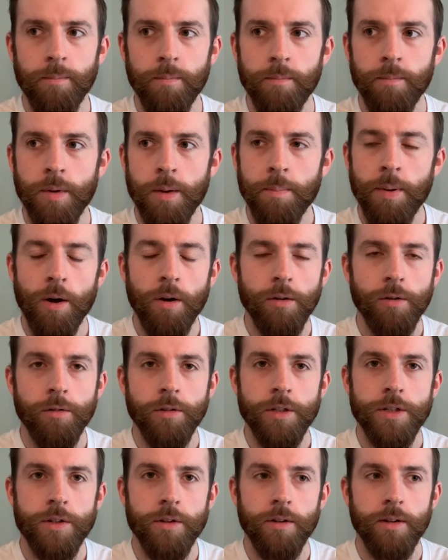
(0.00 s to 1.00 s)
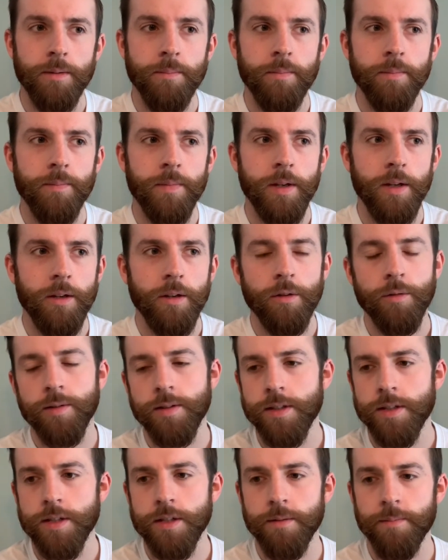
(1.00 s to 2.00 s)
my partner at the time, her
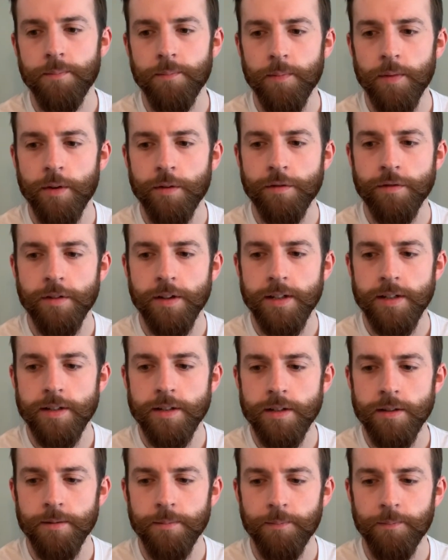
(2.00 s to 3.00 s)
and her friend,